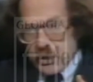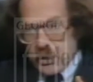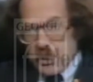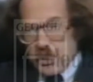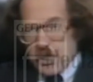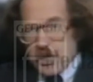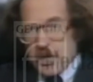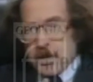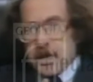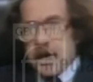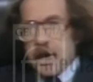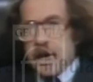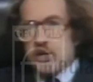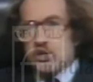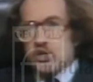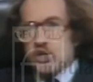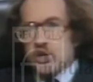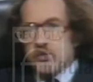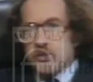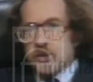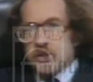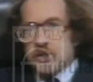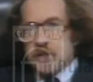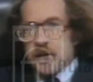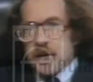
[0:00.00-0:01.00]
an occasional
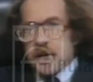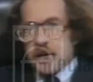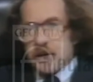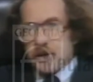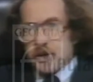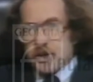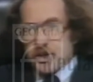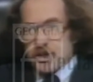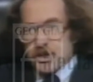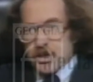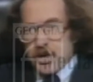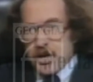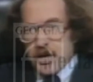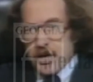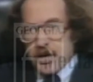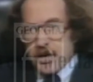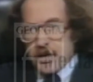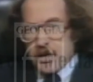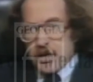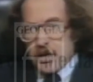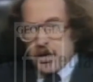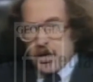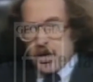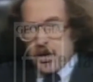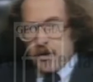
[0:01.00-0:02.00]
mistake on the side
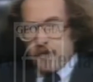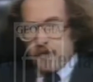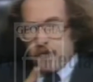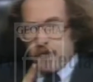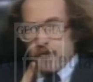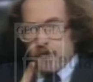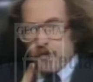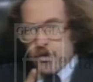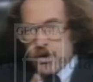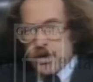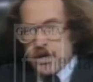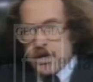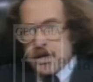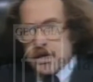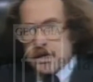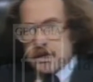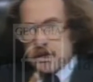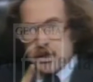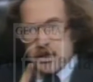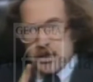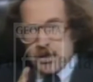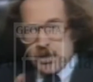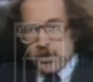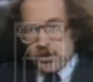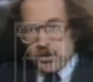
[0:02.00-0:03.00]
of freeing
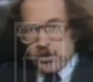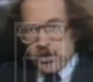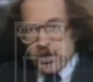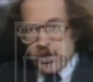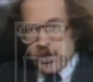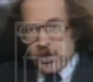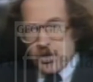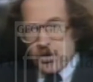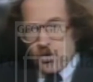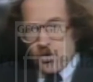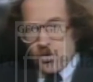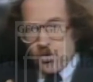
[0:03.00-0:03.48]
the guilty